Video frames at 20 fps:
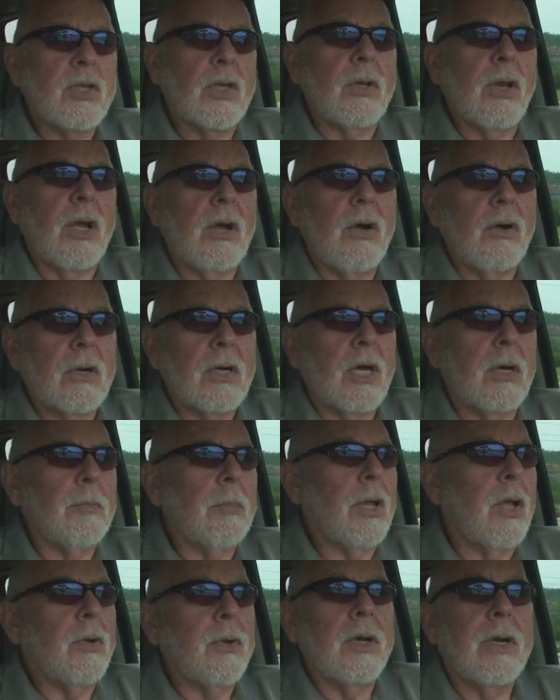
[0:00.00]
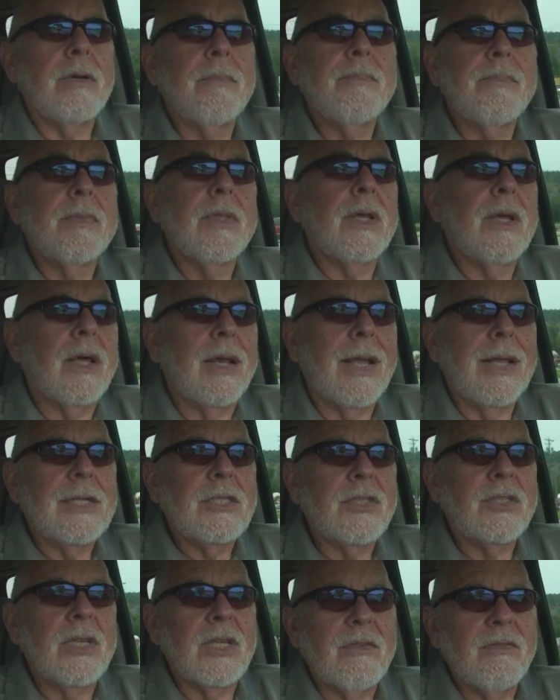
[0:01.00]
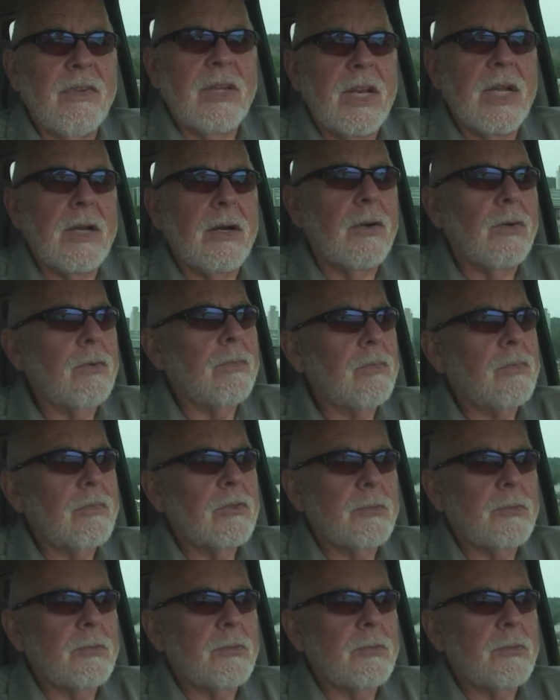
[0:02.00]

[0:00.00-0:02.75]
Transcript: too long to upload an HD video,